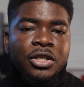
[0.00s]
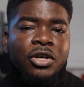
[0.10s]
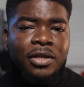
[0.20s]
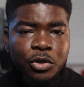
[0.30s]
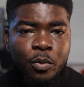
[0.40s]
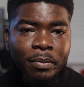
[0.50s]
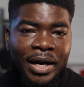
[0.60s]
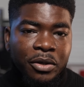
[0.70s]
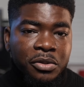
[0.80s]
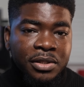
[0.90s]
In order to
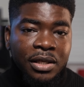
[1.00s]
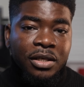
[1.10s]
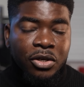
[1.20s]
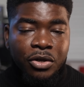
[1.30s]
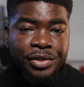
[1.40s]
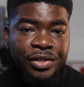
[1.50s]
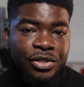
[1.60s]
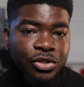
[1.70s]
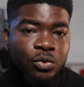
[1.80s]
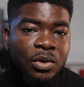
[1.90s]
buy or sell a
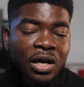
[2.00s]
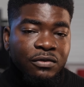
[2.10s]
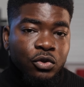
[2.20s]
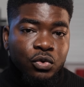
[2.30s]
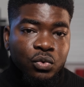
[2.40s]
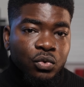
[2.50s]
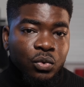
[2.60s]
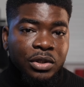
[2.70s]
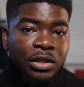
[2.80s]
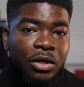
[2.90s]
currency, you have to do
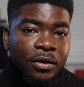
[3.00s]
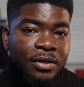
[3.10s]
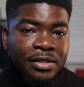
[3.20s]
so in lot